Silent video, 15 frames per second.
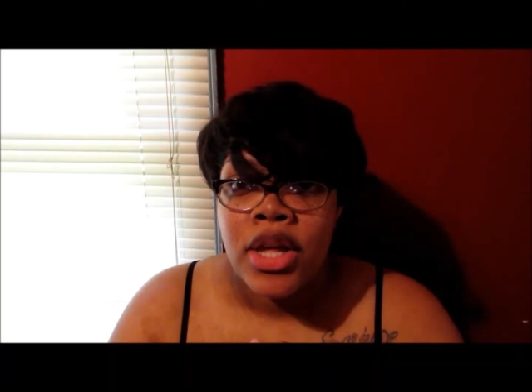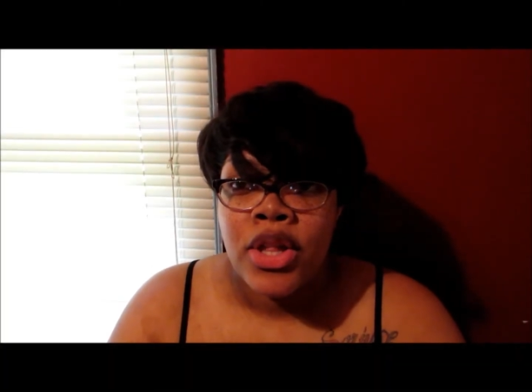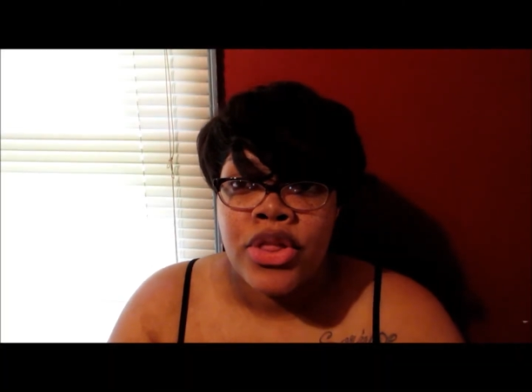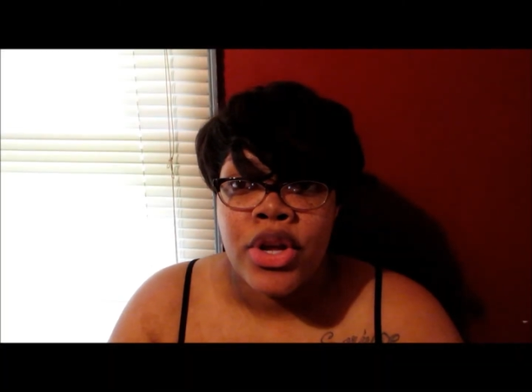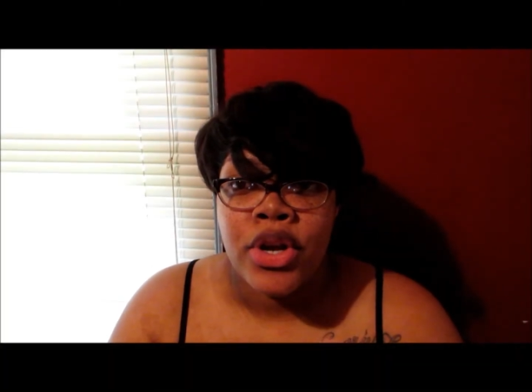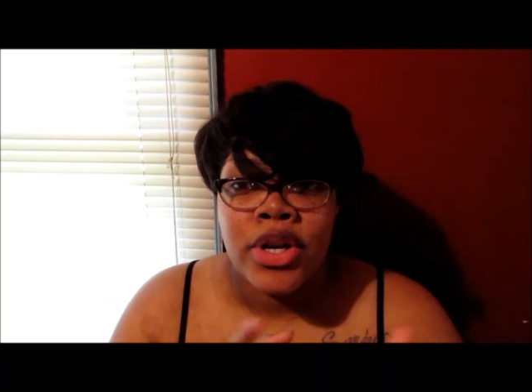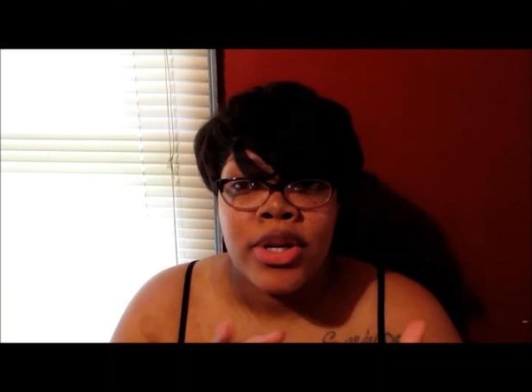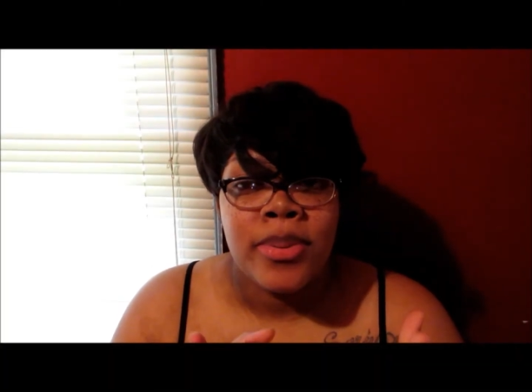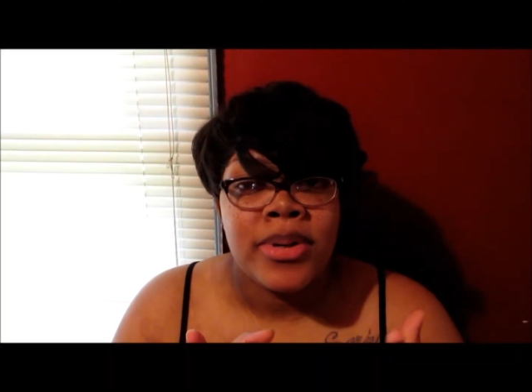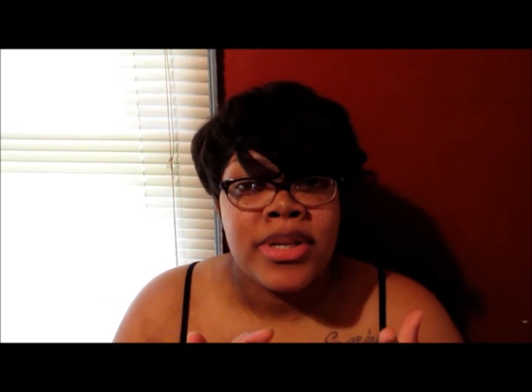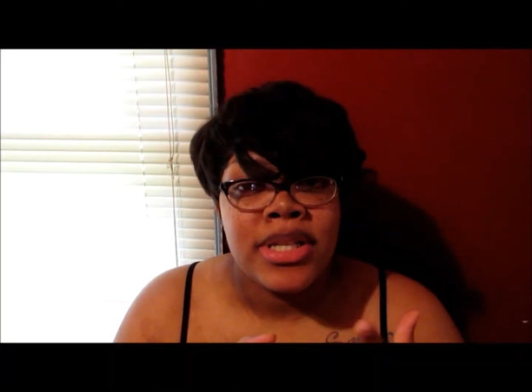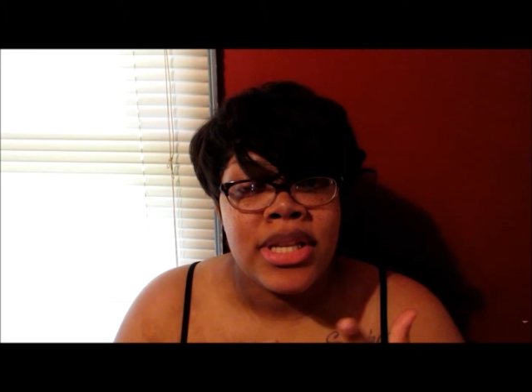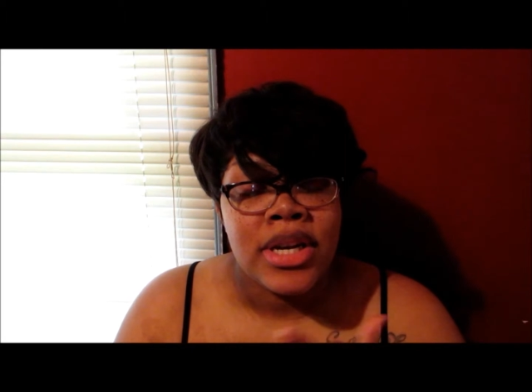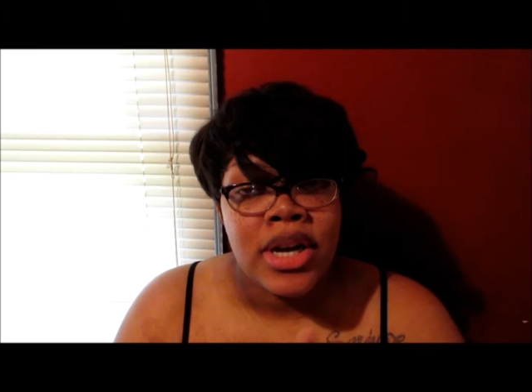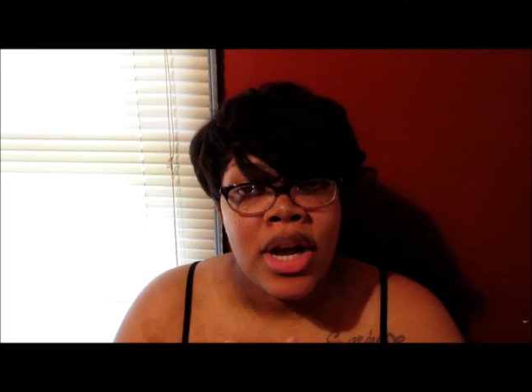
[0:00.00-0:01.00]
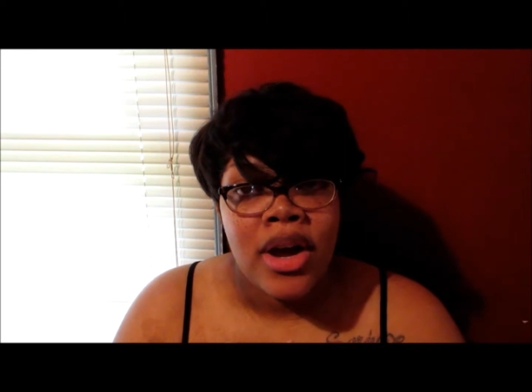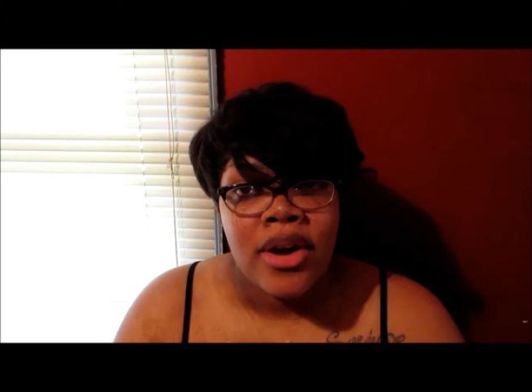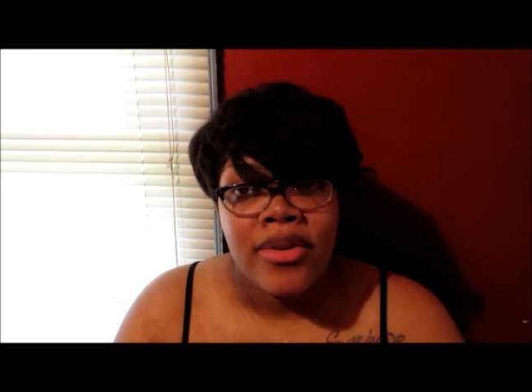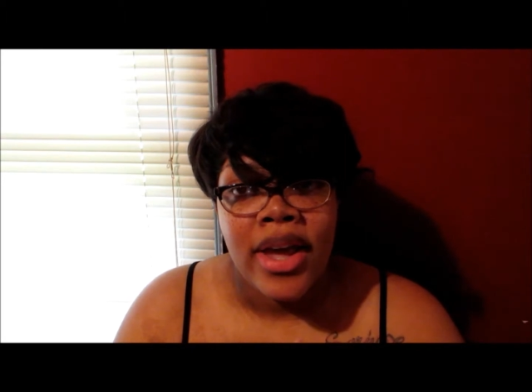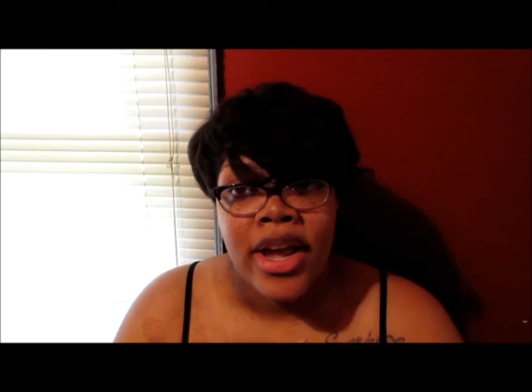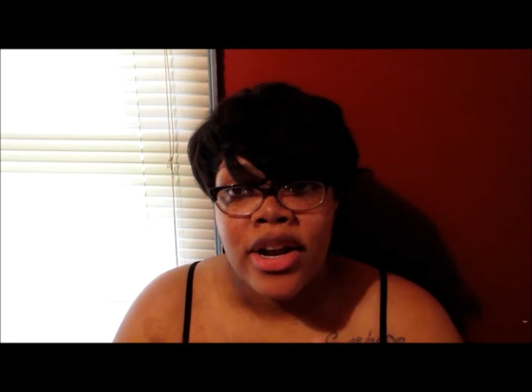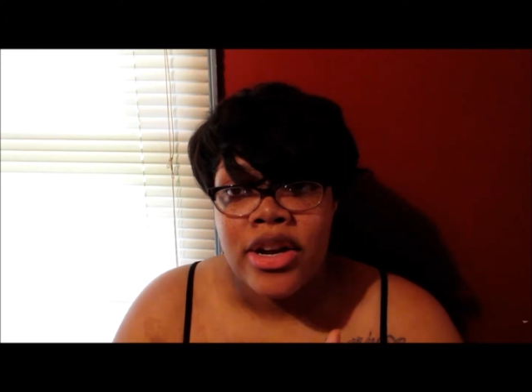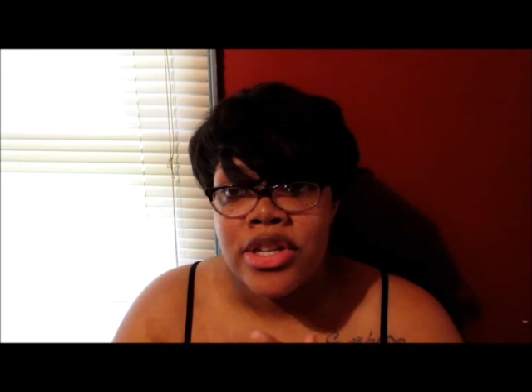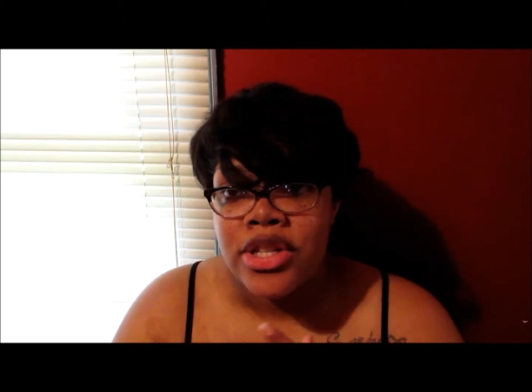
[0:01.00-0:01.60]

30% off hair